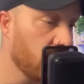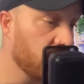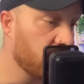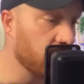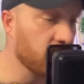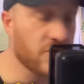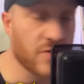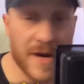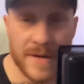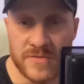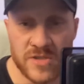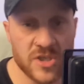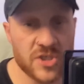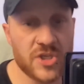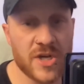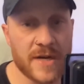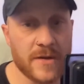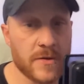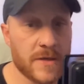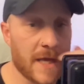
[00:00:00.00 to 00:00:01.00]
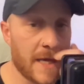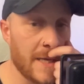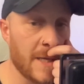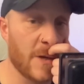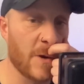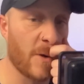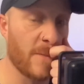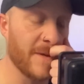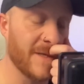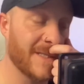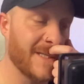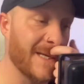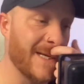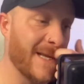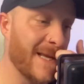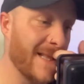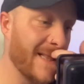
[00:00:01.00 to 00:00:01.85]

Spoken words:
Subscribe to the channel. Get your comments in.